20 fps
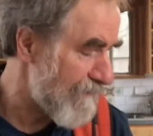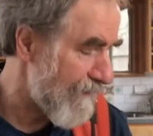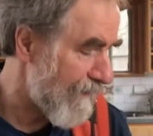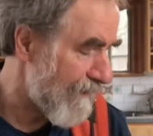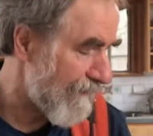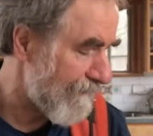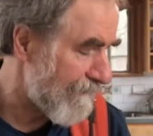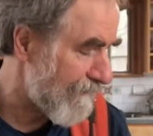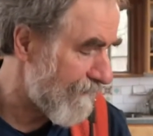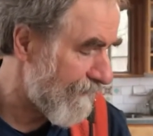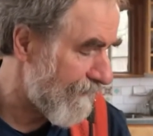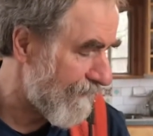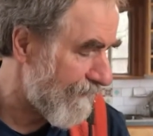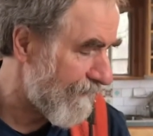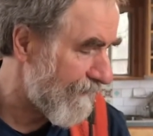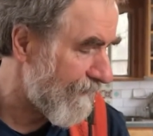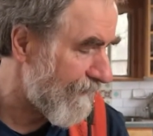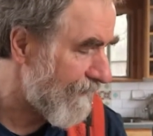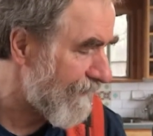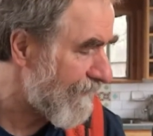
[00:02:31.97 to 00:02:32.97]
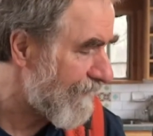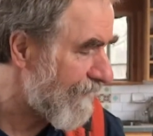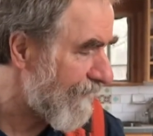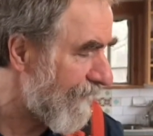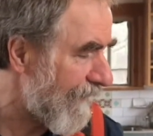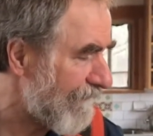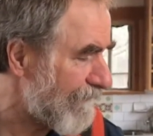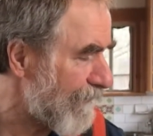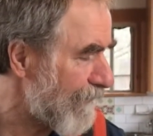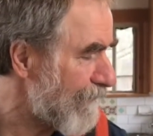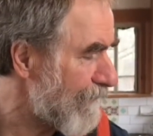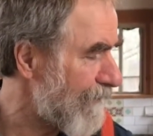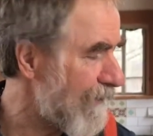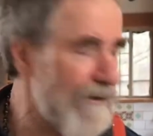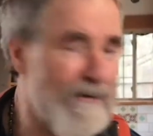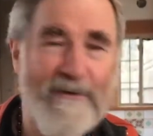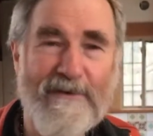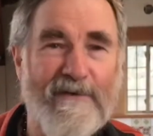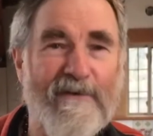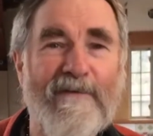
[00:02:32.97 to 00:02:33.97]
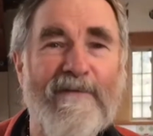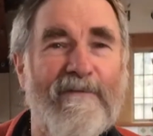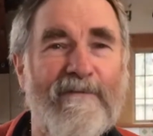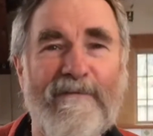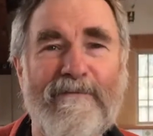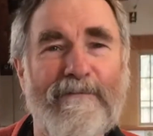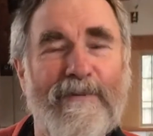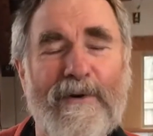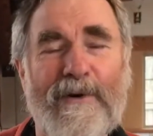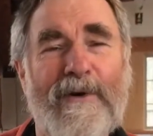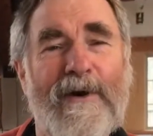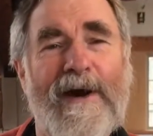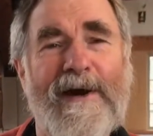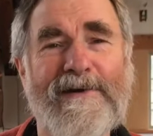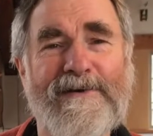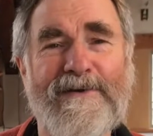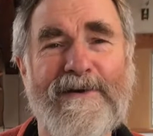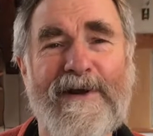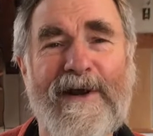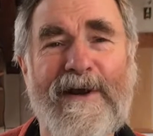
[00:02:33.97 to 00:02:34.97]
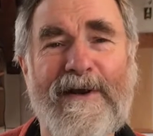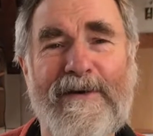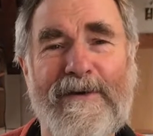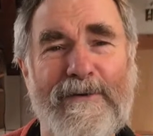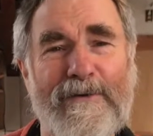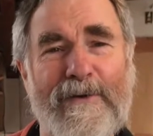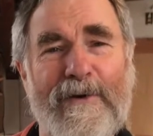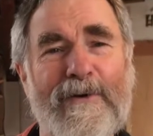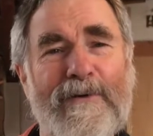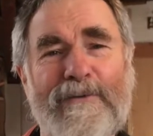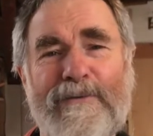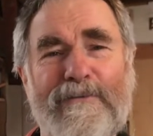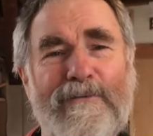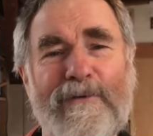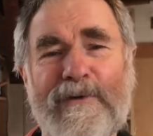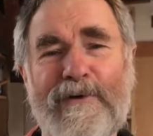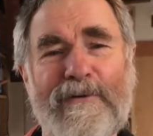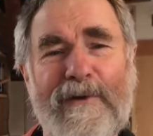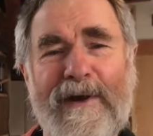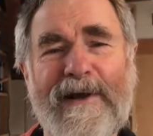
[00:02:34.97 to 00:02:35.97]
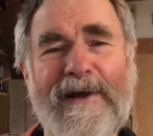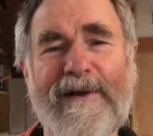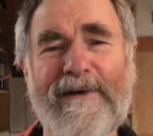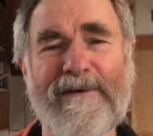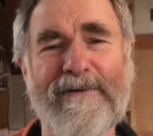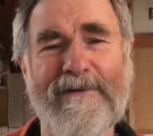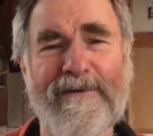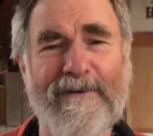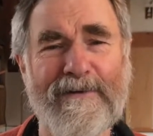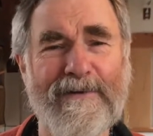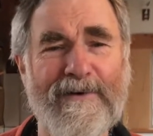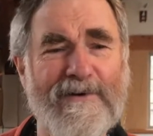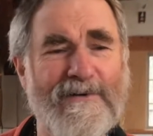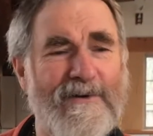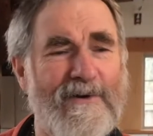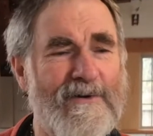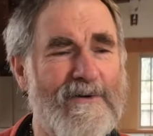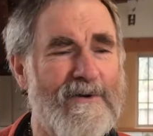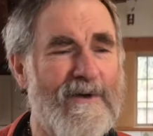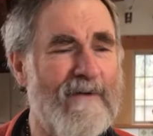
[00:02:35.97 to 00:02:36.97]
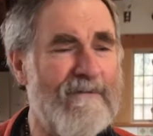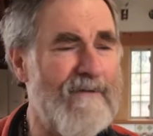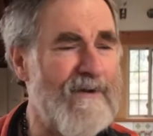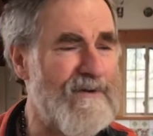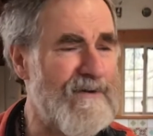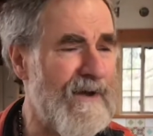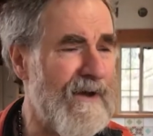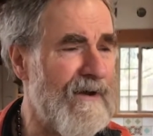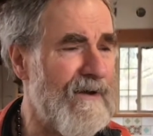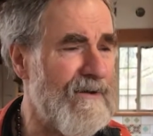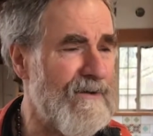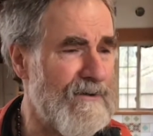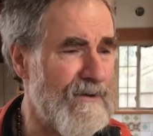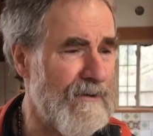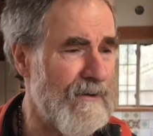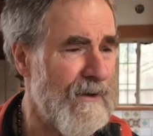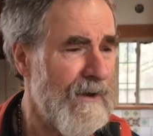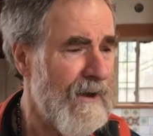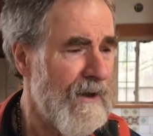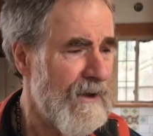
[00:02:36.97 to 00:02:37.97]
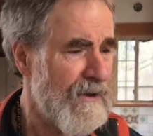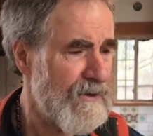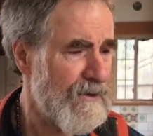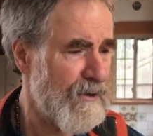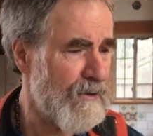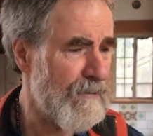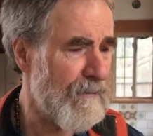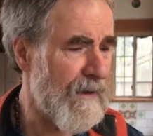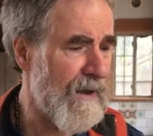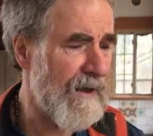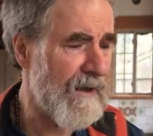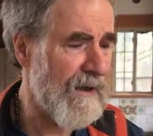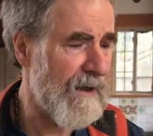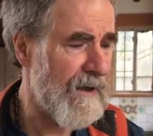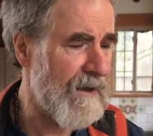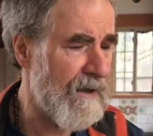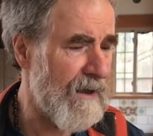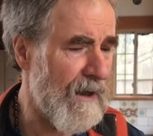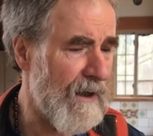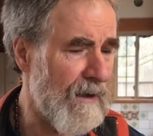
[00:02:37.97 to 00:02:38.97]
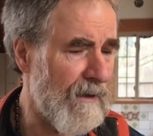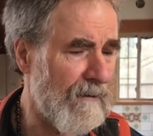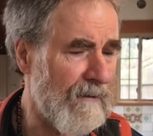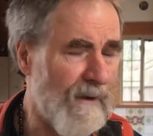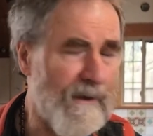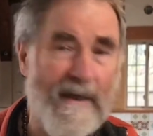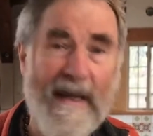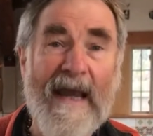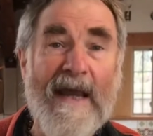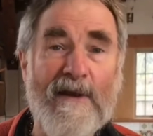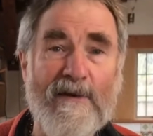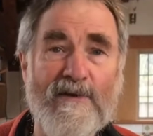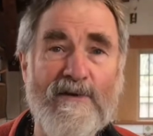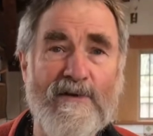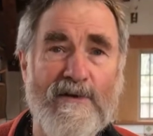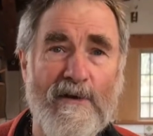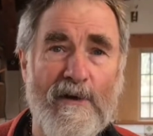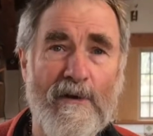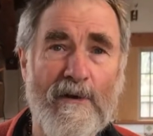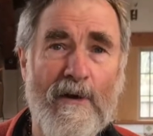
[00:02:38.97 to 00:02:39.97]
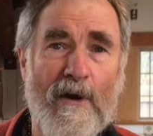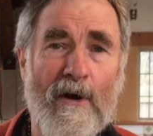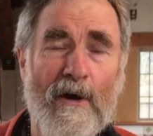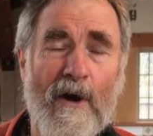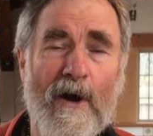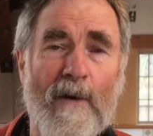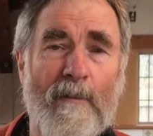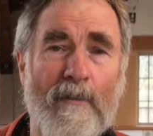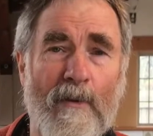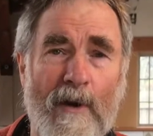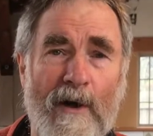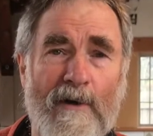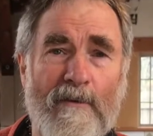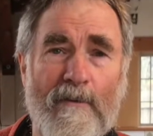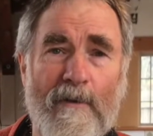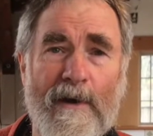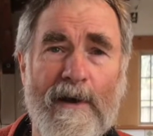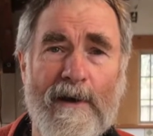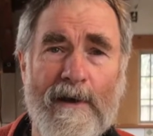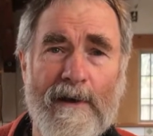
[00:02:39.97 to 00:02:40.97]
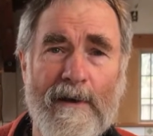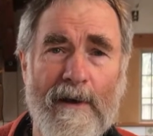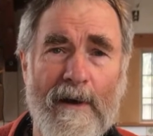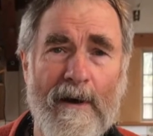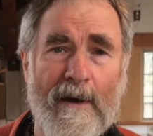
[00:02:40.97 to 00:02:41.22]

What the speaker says: after years of procrastinating or regretting the decision, I've decided to make a gates along our Broadway